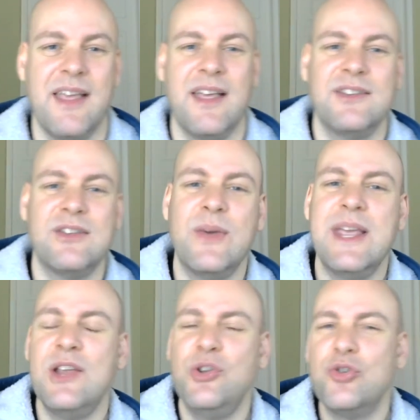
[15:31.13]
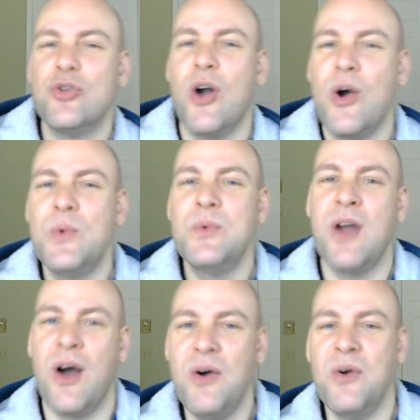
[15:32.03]
So in your own
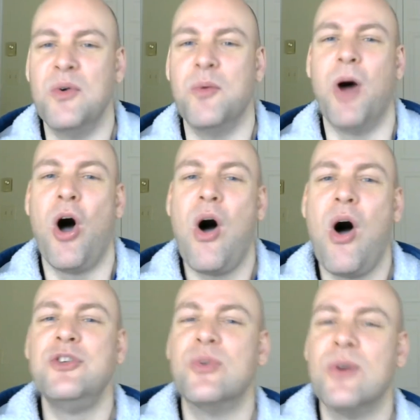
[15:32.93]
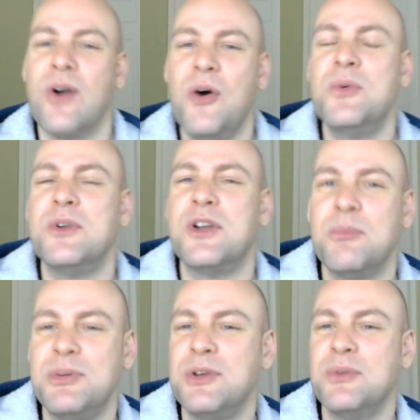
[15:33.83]
home, on your own
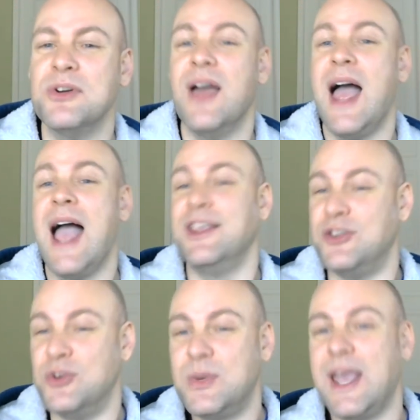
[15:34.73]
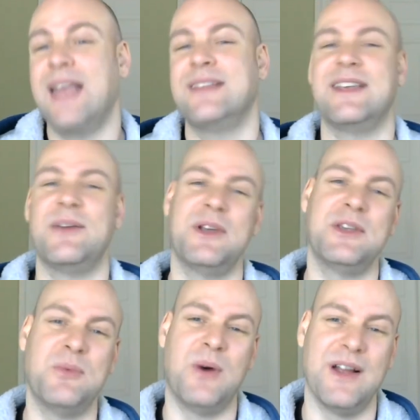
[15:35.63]
computer, you can't say what
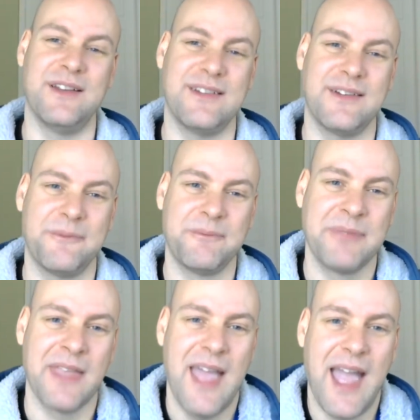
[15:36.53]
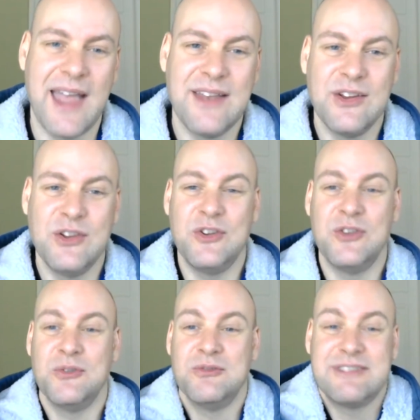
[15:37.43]
you want. And
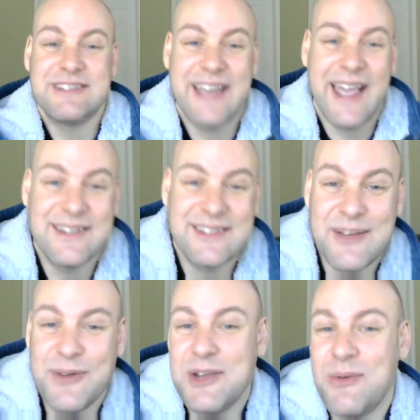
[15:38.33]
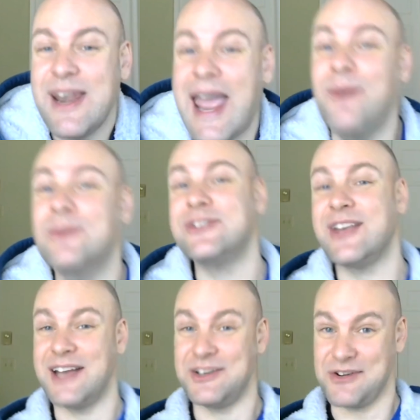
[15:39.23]
you can't say what you want
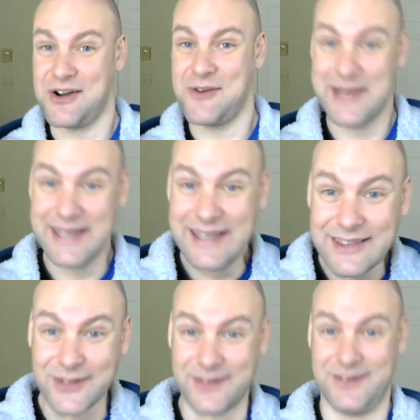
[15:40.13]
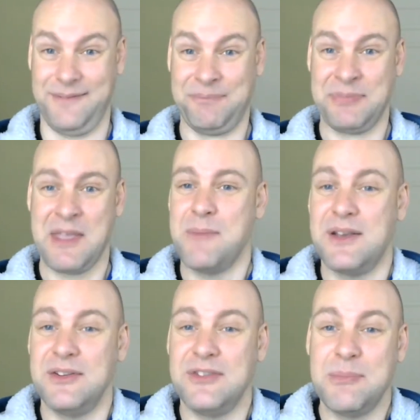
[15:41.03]
outside your home either,
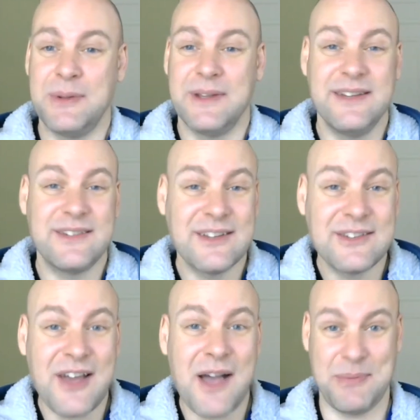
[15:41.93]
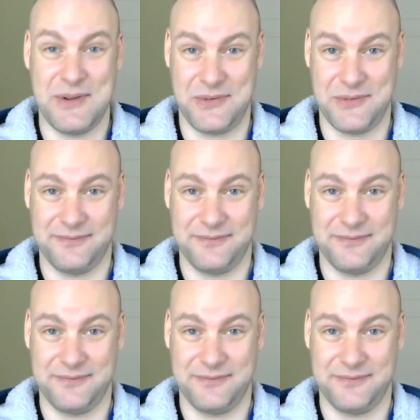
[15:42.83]
because the police can stop you.